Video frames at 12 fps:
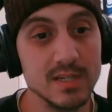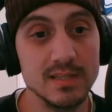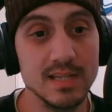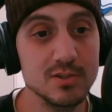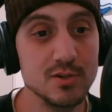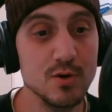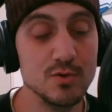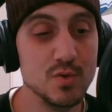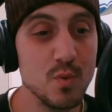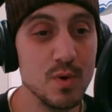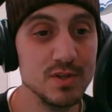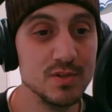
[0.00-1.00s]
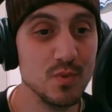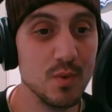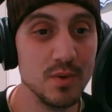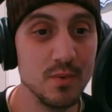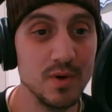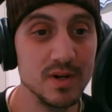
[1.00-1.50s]
let's go
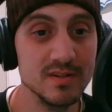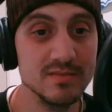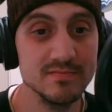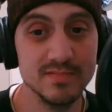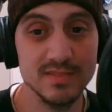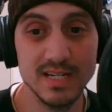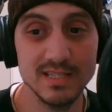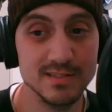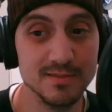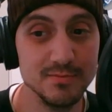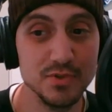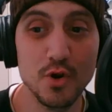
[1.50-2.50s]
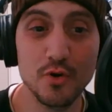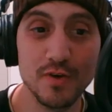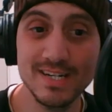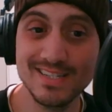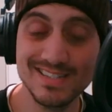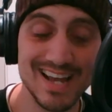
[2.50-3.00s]
2021 and some New York
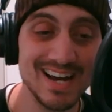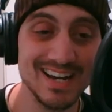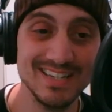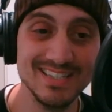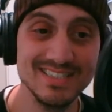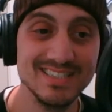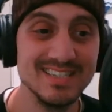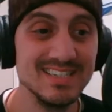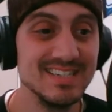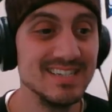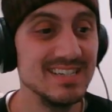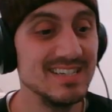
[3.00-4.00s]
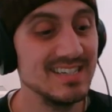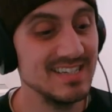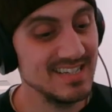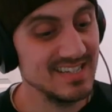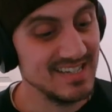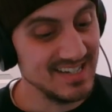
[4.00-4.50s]
Rangers hockey.
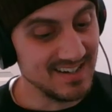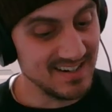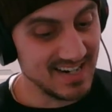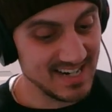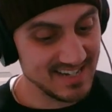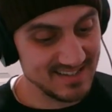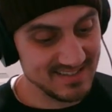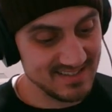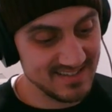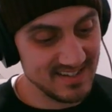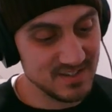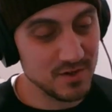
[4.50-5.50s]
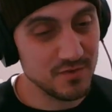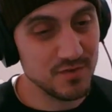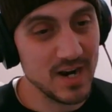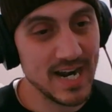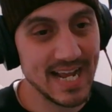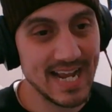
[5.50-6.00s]
All right? Until
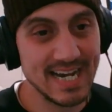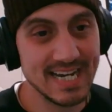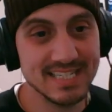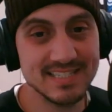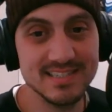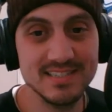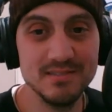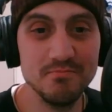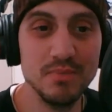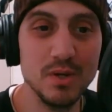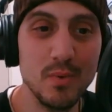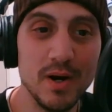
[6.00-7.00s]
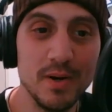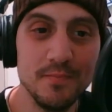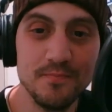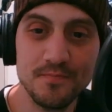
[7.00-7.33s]
Friday, guys. Be well.